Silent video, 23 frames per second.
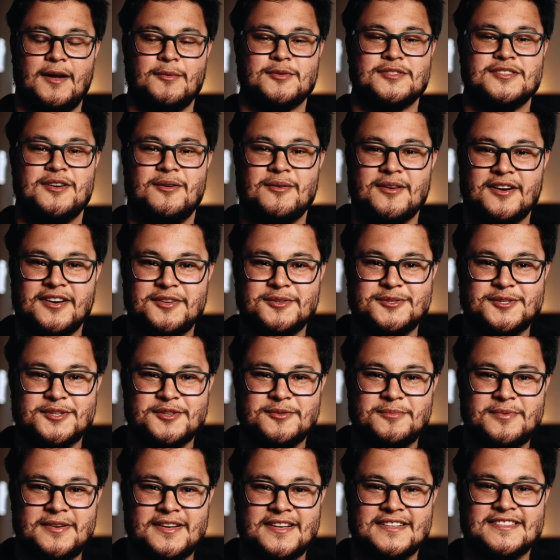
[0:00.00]
Hey, what's going on
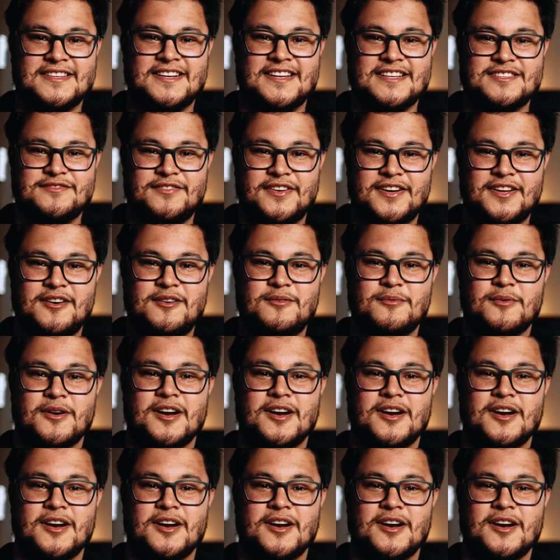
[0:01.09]
YouTube? In today's video,